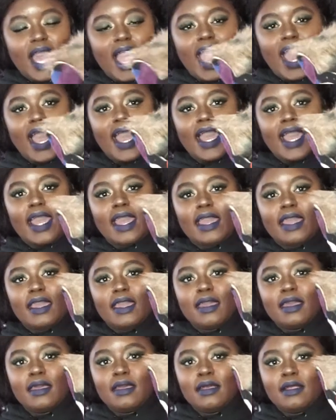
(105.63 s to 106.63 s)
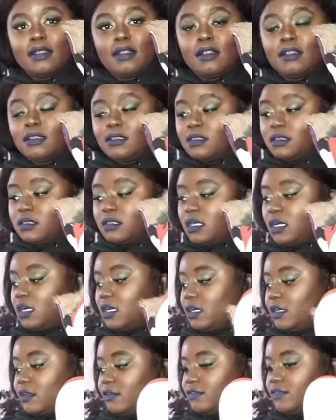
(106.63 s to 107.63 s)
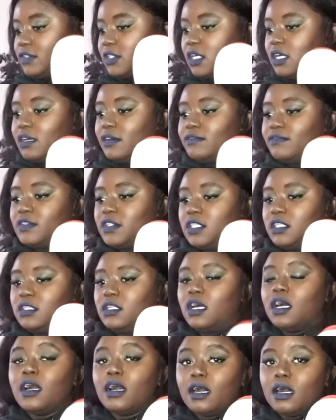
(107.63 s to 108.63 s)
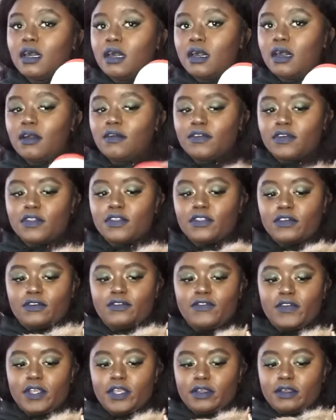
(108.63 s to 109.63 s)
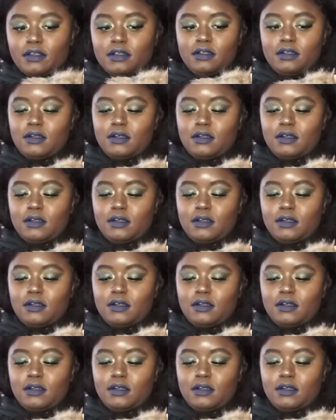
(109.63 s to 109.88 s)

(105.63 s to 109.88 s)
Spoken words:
I love, love, love the fur.